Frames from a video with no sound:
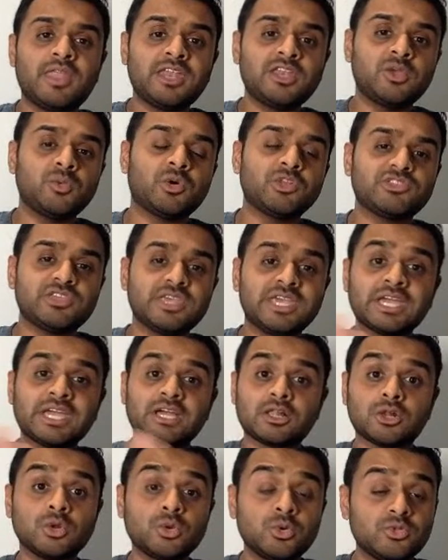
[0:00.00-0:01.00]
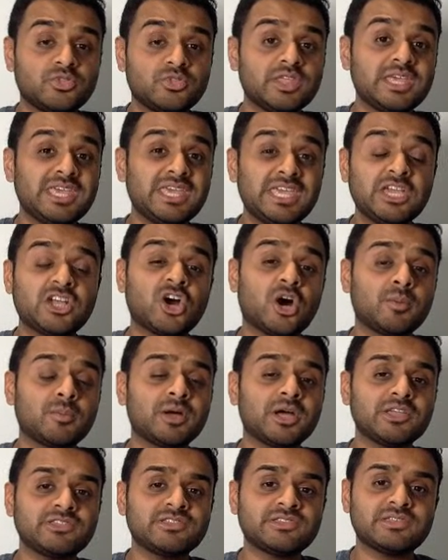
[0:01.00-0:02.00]
want to include the
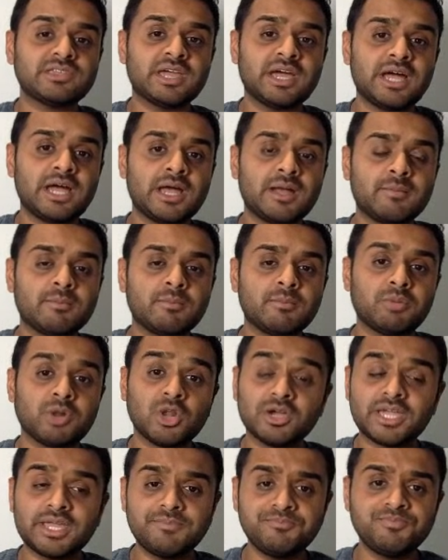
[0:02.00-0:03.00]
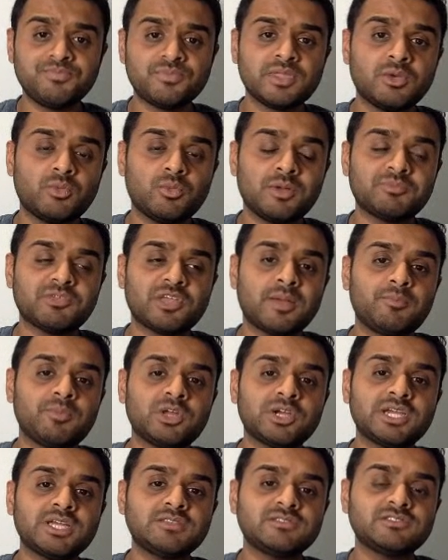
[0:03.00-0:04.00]
e-commerce website
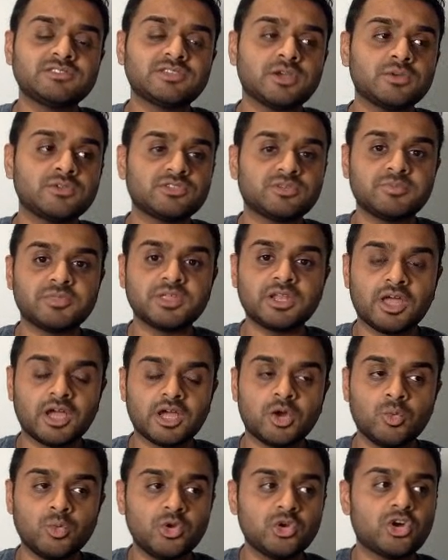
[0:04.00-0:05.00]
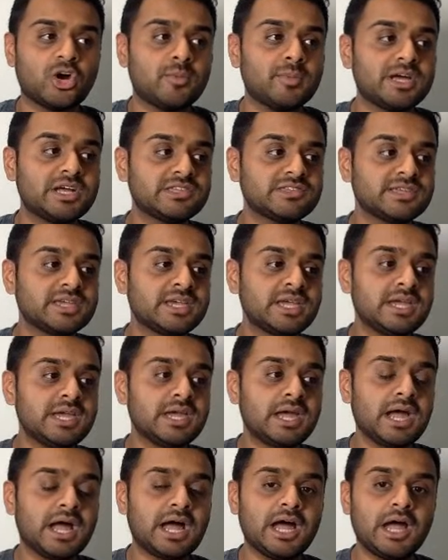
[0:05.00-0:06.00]
plugin. So something like a WooCommerce.
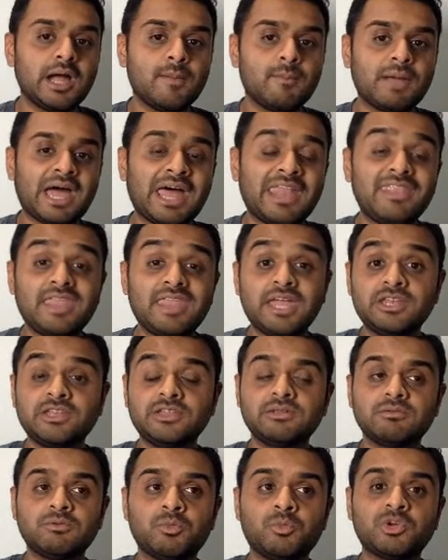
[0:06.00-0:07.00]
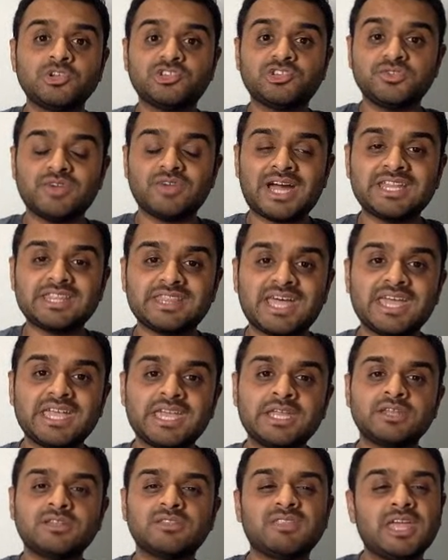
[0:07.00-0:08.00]
And then once you've added that
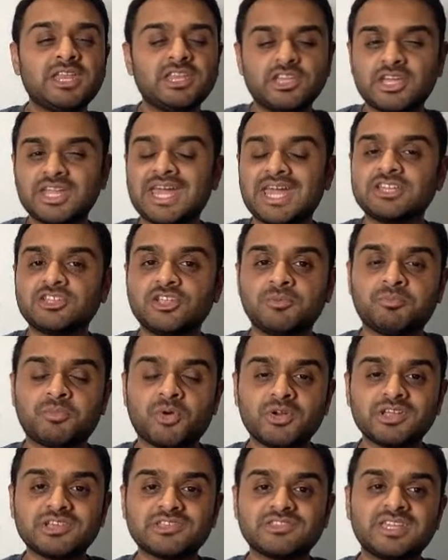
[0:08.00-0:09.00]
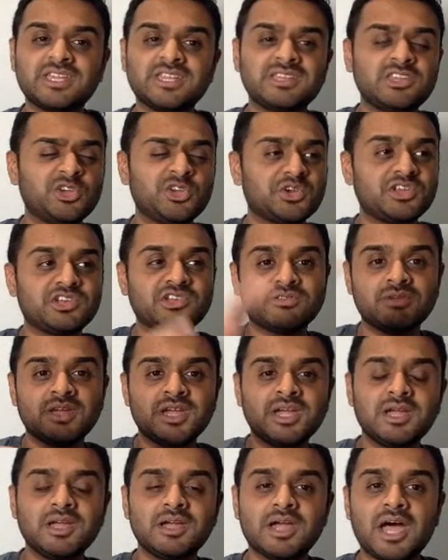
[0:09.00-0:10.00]
in, then you can add your products in. You can
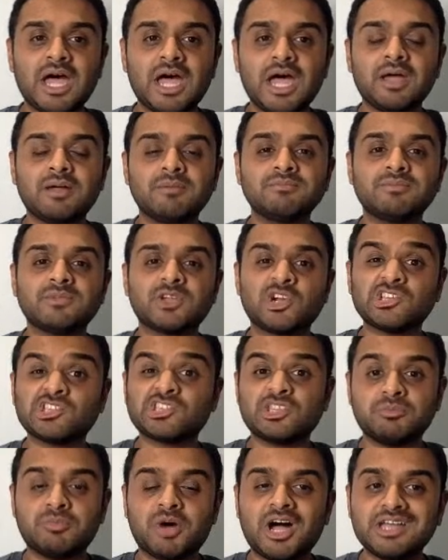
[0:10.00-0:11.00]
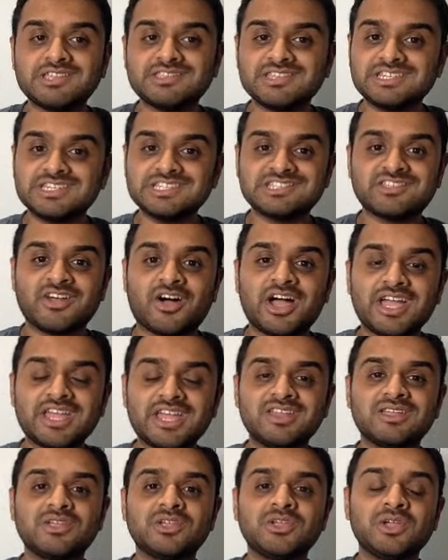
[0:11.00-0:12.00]
customize and
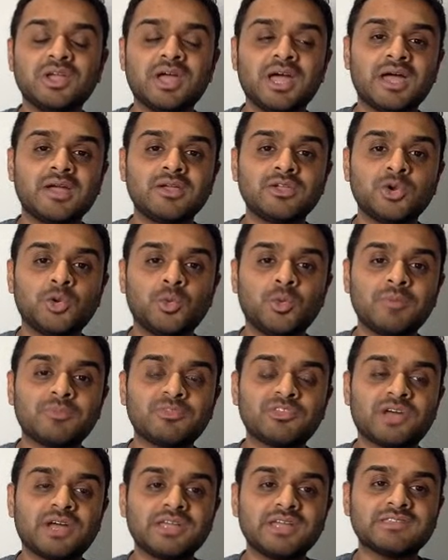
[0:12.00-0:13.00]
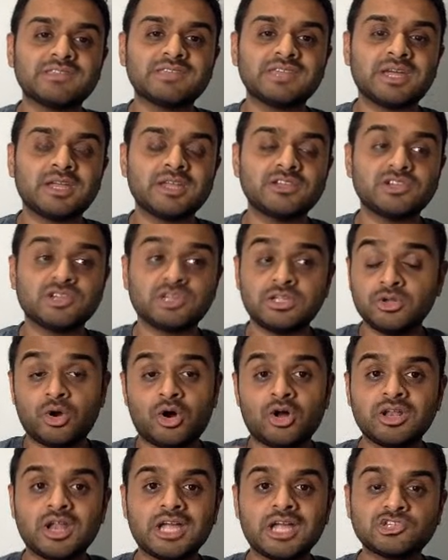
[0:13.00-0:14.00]
design your website and your
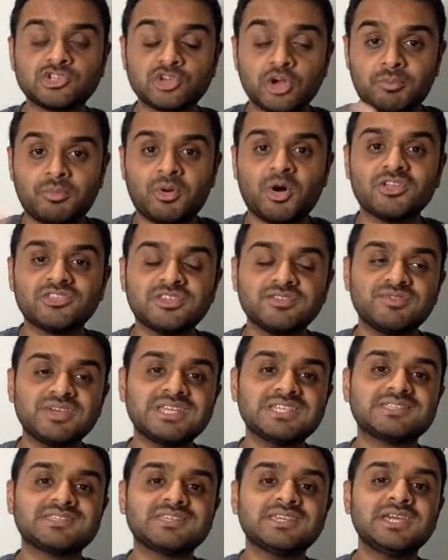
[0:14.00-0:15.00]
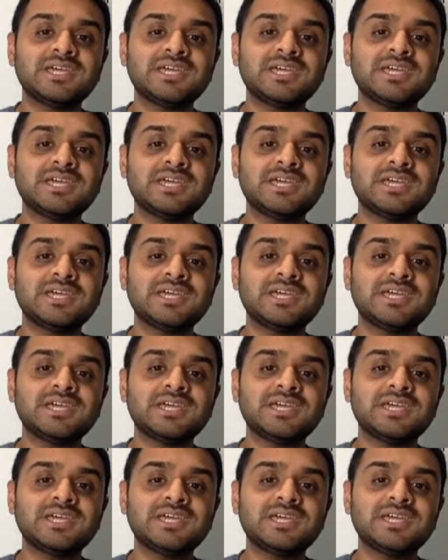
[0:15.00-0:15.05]
online shop part of it